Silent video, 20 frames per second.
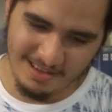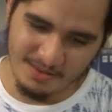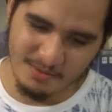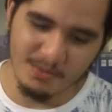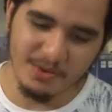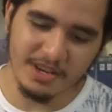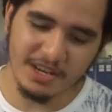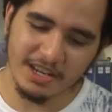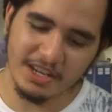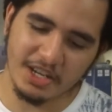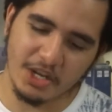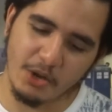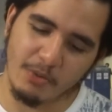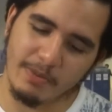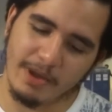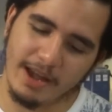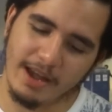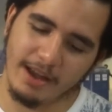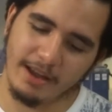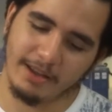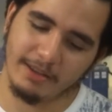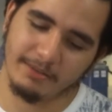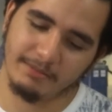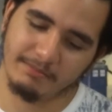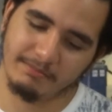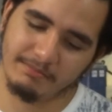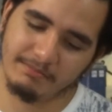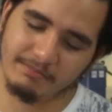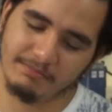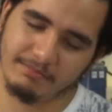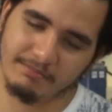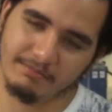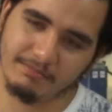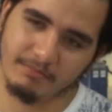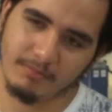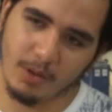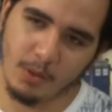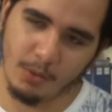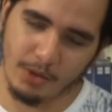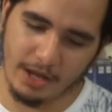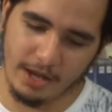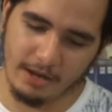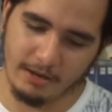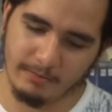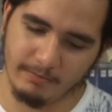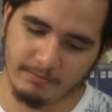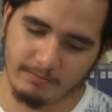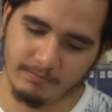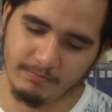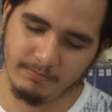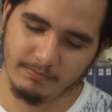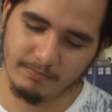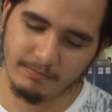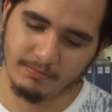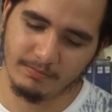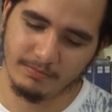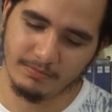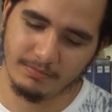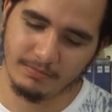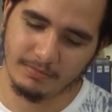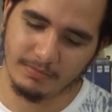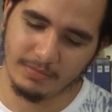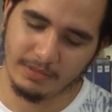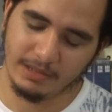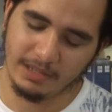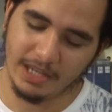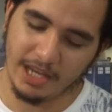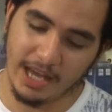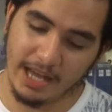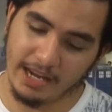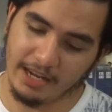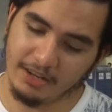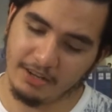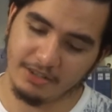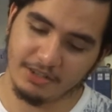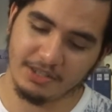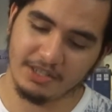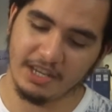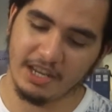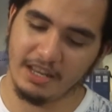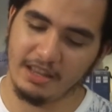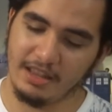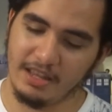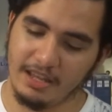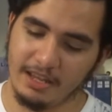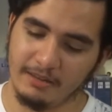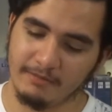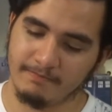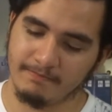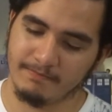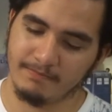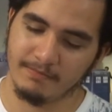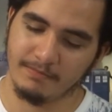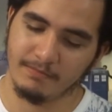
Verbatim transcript: We did go back, but without him. I didn't understand then.